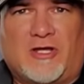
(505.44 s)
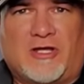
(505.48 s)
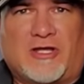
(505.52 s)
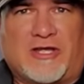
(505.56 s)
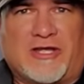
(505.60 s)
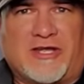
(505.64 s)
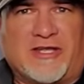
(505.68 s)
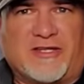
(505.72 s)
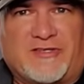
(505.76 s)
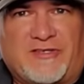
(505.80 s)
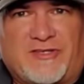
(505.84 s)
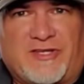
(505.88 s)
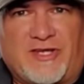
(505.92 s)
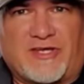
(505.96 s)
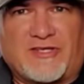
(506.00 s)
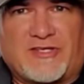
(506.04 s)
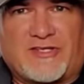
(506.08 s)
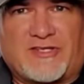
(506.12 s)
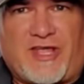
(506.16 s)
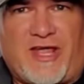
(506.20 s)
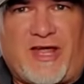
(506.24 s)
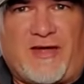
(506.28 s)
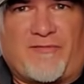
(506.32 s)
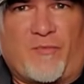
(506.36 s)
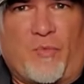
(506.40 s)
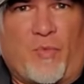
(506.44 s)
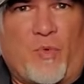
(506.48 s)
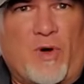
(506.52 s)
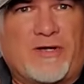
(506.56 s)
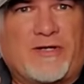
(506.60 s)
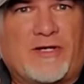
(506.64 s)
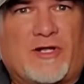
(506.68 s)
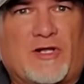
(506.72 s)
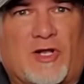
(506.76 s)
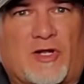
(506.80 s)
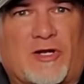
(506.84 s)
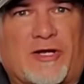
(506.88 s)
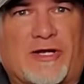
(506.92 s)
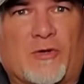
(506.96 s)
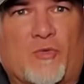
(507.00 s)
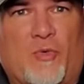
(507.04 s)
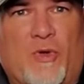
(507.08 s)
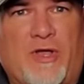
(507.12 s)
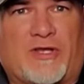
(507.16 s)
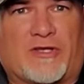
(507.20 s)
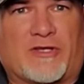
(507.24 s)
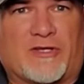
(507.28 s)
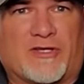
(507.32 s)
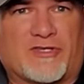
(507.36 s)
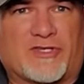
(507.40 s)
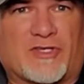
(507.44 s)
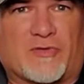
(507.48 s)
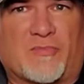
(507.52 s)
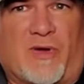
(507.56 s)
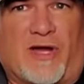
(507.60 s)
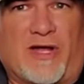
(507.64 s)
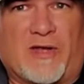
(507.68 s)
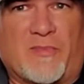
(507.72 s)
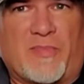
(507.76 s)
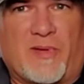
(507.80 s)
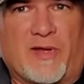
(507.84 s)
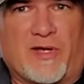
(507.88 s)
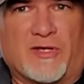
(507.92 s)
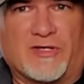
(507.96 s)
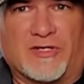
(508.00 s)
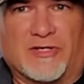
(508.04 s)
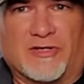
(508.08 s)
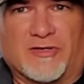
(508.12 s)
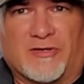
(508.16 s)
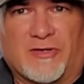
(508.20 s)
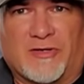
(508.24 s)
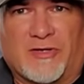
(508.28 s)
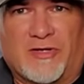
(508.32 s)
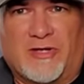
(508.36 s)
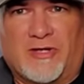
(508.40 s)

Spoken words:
it does have one glaring weakness in my opinion.